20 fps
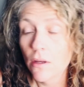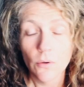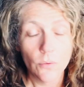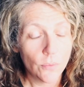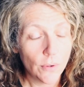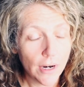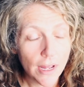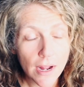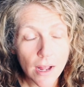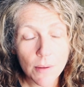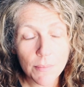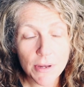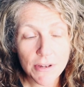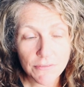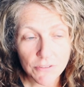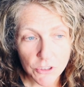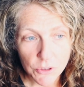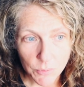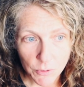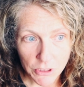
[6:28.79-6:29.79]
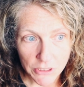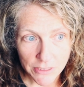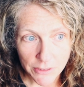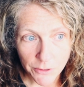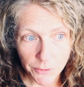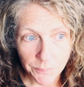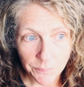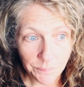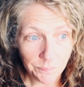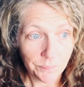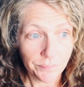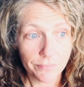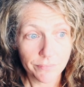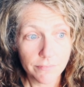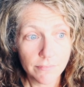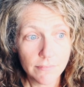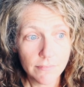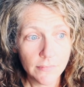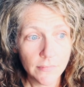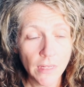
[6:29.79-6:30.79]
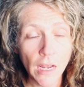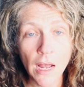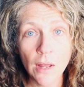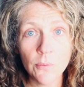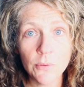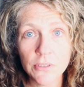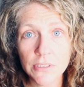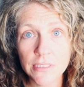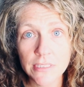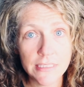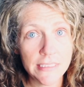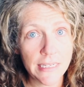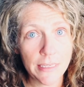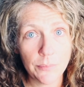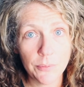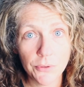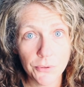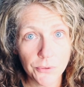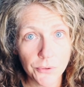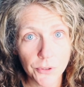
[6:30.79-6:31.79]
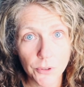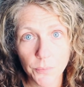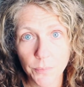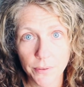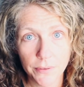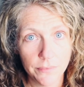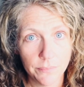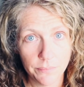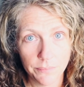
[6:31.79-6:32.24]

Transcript: when I got my first book deal, I was in a debut group,